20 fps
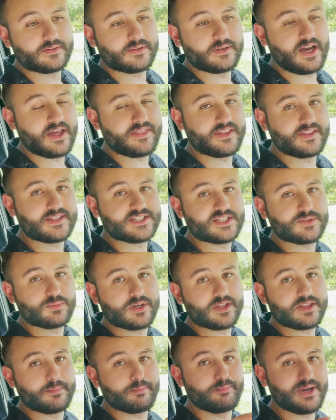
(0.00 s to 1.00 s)
I think this is one
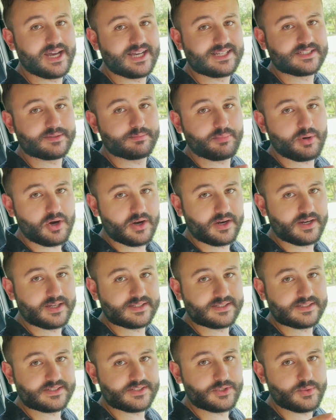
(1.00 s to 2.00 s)
of the best
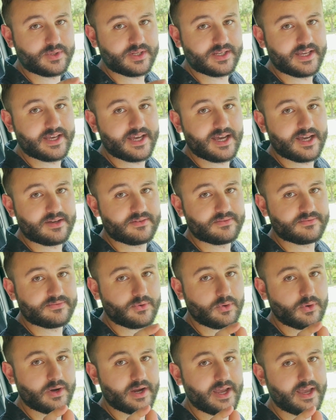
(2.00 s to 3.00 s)
bargains you can get
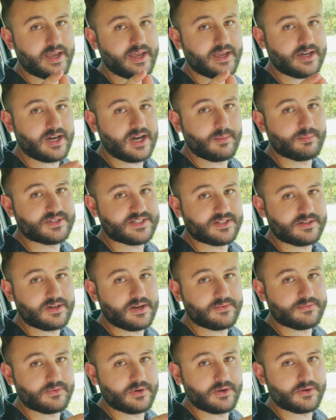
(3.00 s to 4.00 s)
for a competent
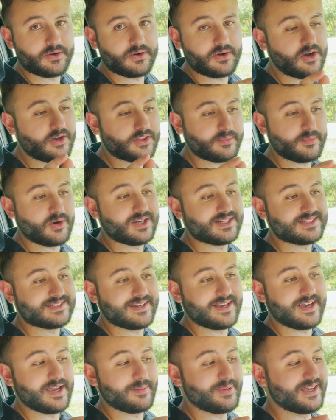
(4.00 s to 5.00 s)
off-roader on the market
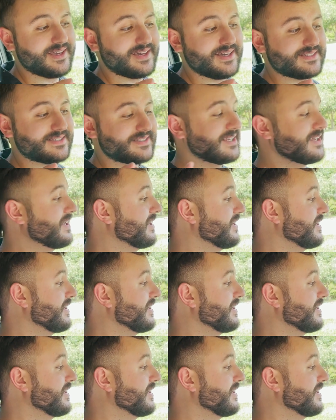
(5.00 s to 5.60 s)
today, because